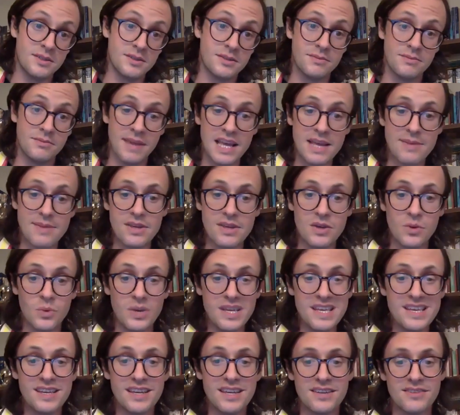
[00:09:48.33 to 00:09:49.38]
maybe
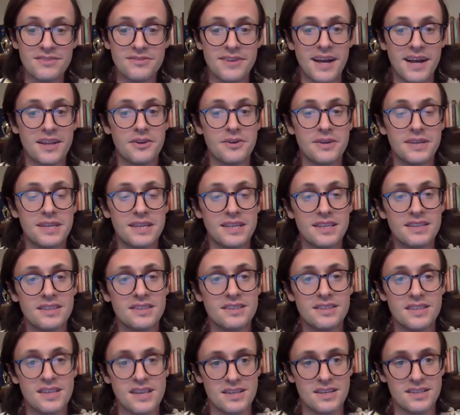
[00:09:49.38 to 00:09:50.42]
we can follow
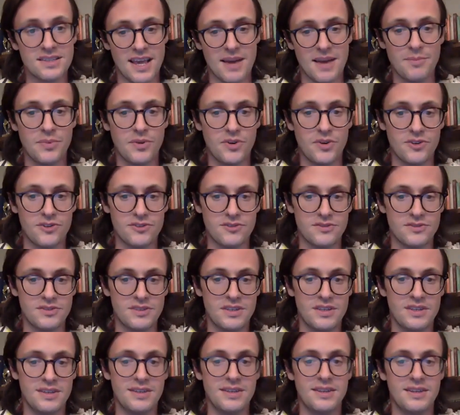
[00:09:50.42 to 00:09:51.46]
his example
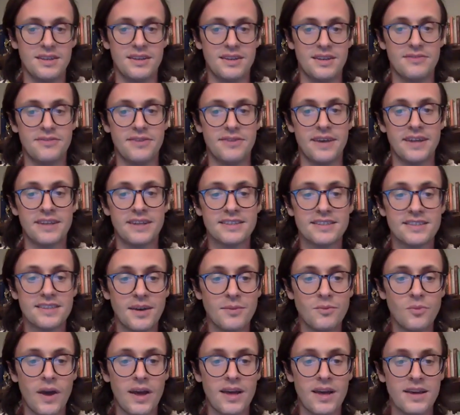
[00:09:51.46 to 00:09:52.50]
and find
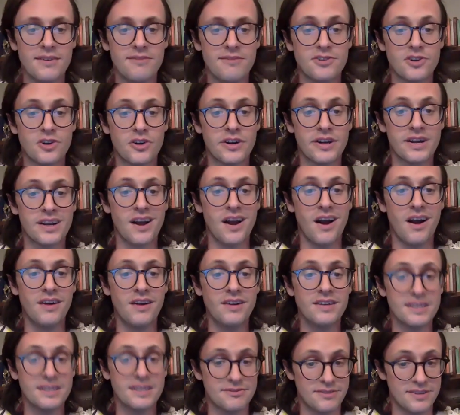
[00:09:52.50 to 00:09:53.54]
some way of turning our
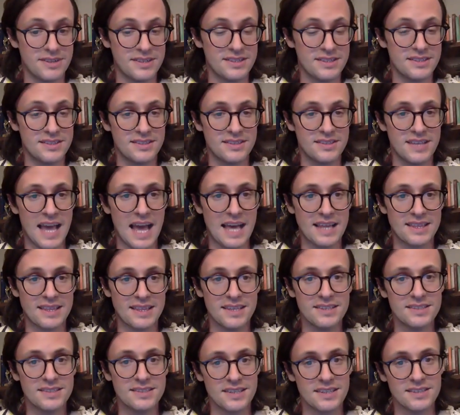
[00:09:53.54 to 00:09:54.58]
difference at
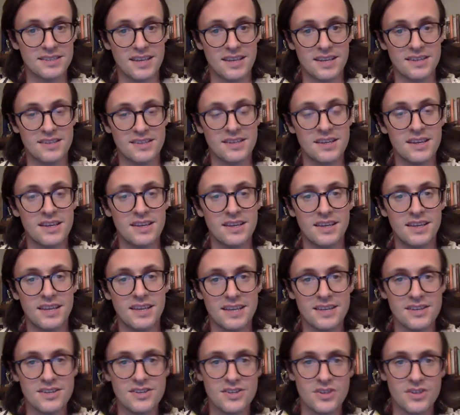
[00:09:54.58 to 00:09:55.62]
this season
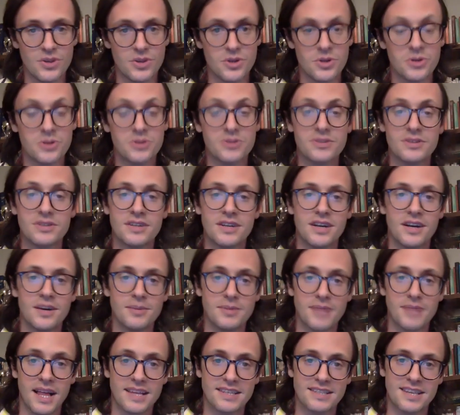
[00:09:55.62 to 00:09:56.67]
into a
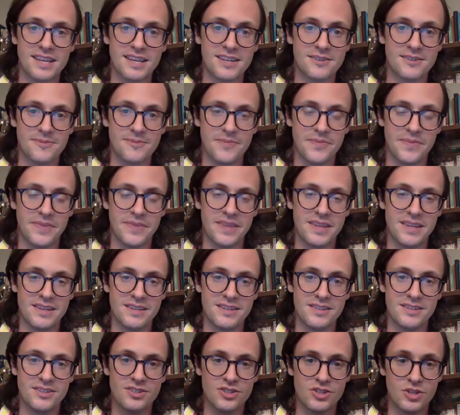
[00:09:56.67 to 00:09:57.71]
blessing.
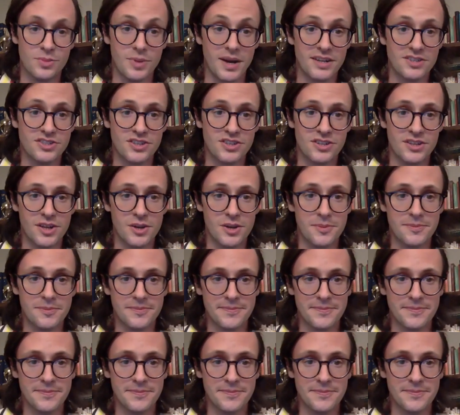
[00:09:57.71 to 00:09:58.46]
Shabbat Shalom.